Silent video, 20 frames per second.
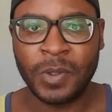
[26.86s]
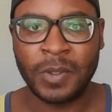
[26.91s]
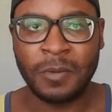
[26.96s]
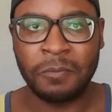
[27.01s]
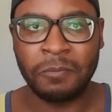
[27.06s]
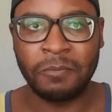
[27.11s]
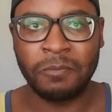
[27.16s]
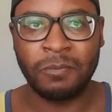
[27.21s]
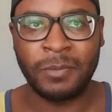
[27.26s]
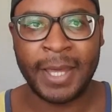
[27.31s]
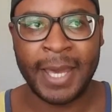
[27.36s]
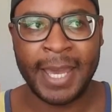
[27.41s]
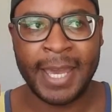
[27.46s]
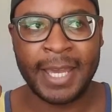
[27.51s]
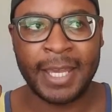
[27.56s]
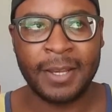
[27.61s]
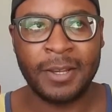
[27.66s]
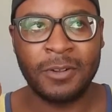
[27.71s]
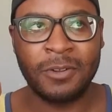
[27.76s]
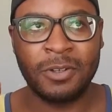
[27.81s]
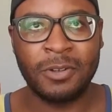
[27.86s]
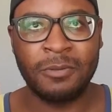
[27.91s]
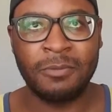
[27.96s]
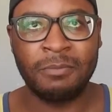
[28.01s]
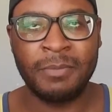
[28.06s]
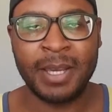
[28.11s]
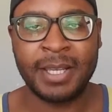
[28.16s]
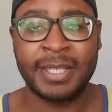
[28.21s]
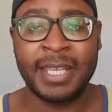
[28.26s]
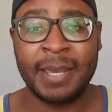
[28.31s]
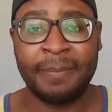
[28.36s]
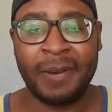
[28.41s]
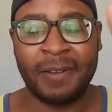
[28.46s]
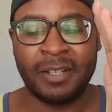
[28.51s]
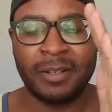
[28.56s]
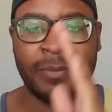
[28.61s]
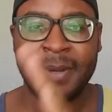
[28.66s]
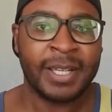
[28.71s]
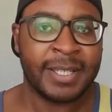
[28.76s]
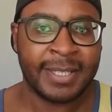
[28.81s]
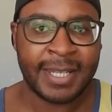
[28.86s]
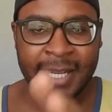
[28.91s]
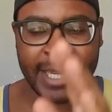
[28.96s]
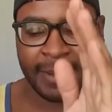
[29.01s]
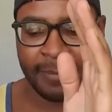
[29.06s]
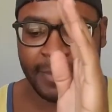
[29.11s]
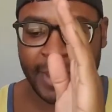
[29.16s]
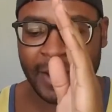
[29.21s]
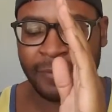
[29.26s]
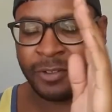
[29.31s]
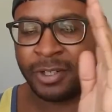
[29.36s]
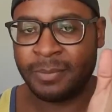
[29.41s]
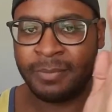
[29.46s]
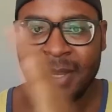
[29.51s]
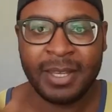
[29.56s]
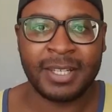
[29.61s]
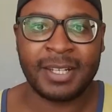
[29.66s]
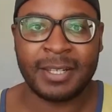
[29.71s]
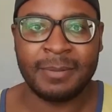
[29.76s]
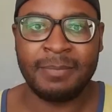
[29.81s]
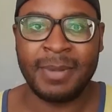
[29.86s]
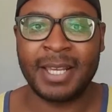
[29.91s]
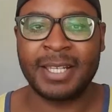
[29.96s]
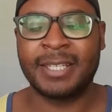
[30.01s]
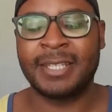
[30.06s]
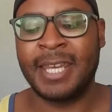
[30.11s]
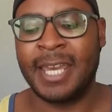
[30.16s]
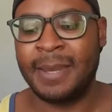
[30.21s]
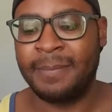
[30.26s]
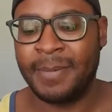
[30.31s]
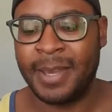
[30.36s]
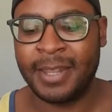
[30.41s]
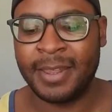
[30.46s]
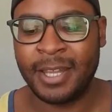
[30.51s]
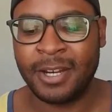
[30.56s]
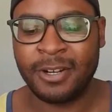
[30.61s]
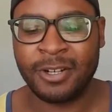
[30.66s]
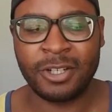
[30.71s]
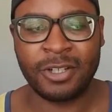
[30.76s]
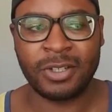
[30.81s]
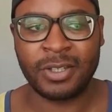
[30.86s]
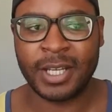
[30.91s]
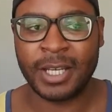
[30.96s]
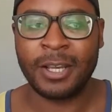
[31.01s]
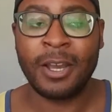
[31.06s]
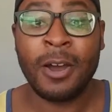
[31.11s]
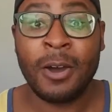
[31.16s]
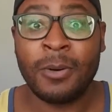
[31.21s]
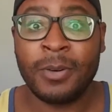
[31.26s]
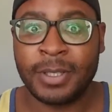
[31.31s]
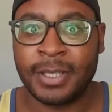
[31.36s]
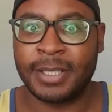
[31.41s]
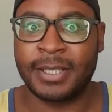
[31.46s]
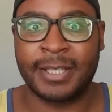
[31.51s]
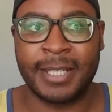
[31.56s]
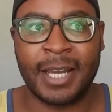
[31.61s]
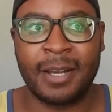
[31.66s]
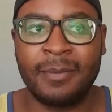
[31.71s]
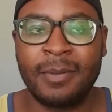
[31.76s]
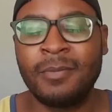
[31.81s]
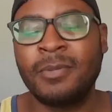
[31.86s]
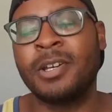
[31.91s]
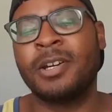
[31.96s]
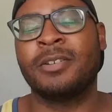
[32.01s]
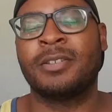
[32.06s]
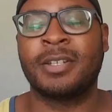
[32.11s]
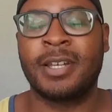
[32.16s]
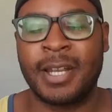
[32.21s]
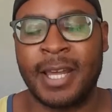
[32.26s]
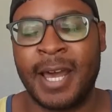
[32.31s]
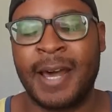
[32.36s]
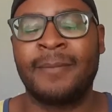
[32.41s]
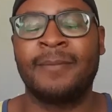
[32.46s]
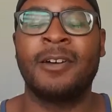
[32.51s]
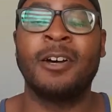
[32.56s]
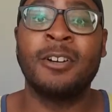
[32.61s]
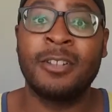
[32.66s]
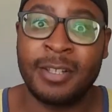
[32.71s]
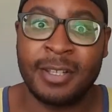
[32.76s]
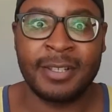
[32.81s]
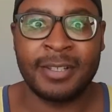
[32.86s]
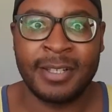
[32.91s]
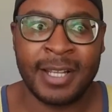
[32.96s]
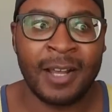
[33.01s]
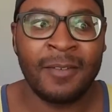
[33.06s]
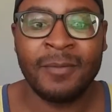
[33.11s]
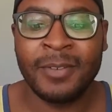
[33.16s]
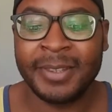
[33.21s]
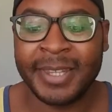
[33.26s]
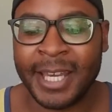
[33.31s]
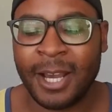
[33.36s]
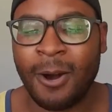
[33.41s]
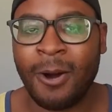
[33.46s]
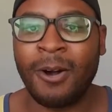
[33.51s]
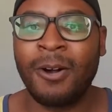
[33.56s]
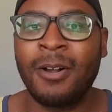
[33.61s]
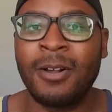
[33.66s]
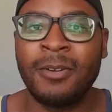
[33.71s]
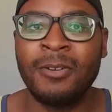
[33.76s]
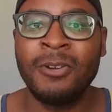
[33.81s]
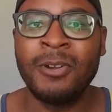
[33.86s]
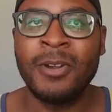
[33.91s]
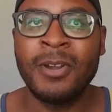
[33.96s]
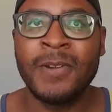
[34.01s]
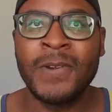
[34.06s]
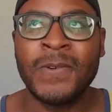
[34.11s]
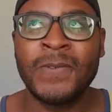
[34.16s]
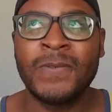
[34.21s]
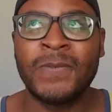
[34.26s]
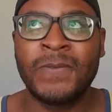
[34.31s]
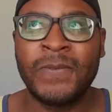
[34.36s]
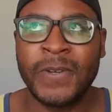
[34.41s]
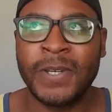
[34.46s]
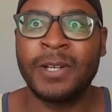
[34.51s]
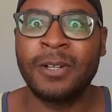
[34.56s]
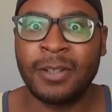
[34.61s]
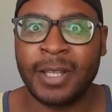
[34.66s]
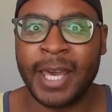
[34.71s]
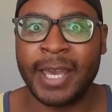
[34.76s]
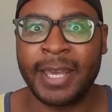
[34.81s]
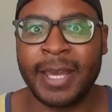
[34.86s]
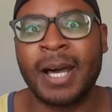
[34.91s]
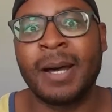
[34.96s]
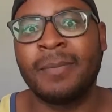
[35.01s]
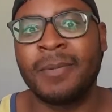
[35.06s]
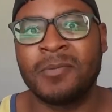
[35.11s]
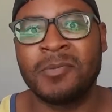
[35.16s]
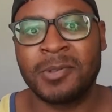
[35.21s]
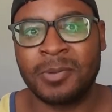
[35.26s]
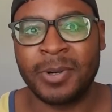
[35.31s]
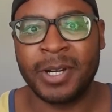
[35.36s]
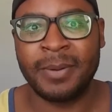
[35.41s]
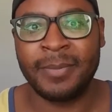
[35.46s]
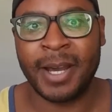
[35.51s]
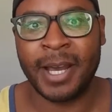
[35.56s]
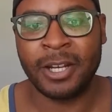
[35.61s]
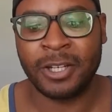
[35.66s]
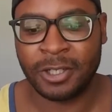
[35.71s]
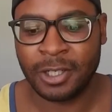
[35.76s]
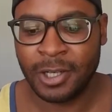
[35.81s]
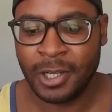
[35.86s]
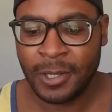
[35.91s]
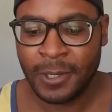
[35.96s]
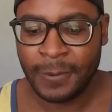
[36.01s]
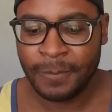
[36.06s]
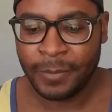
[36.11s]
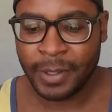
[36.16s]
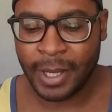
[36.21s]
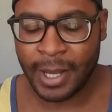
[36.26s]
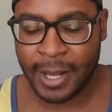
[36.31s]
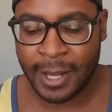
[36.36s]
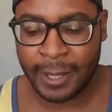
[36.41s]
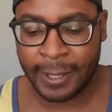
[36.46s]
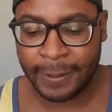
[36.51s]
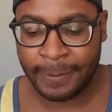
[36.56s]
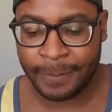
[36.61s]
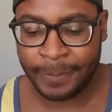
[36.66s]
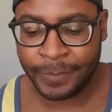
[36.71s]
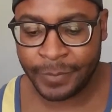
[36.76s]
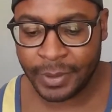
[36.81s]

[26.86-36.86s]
like mixtape after mixtape after mixtape, and then you're just like, oh, is this an album? No, it's not an album. Oh, this is an album, but they all feel like albums pretty much. Um,